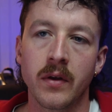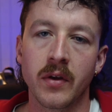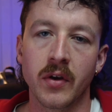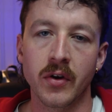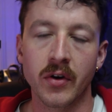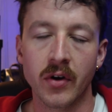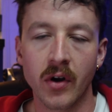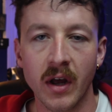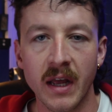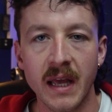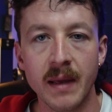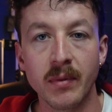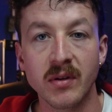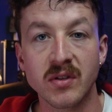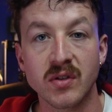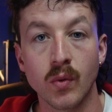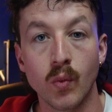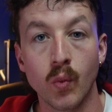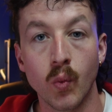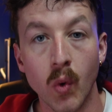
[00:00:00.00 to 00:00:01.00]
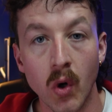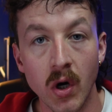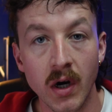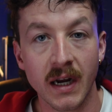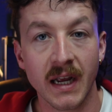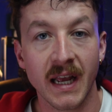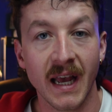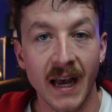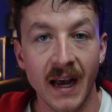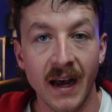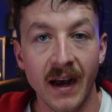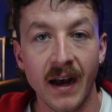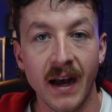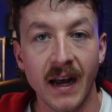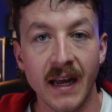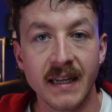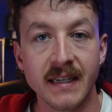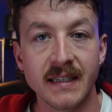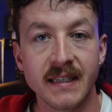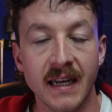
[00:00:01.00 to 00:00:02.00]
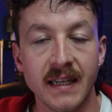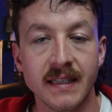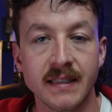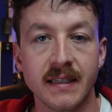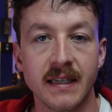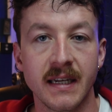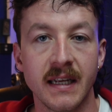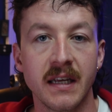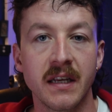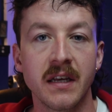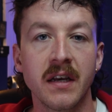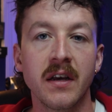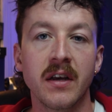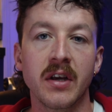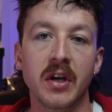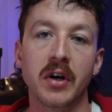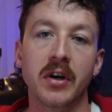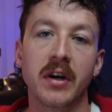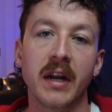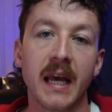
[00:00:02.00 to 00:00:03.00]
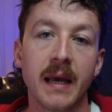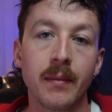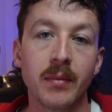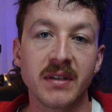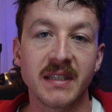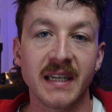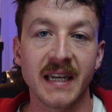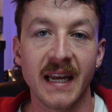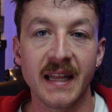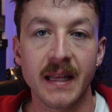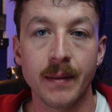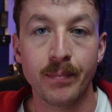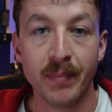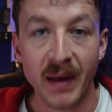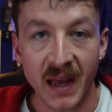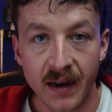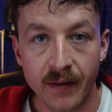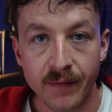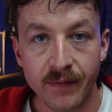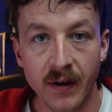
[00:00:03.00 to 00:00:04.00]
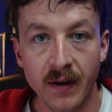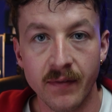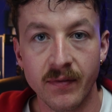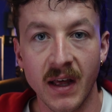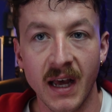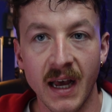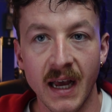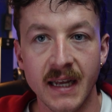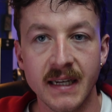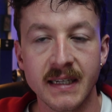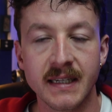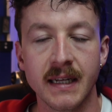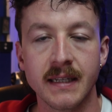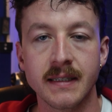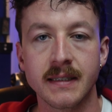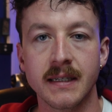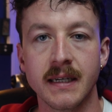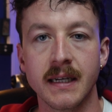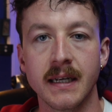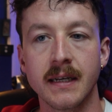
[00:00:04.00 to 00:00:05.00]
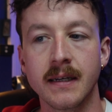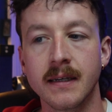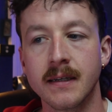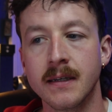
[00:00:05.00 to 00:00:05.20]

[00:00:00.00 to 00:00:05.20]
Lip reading: you're not able to work at a high intensity, you're not able to get the benefit of the high intensity.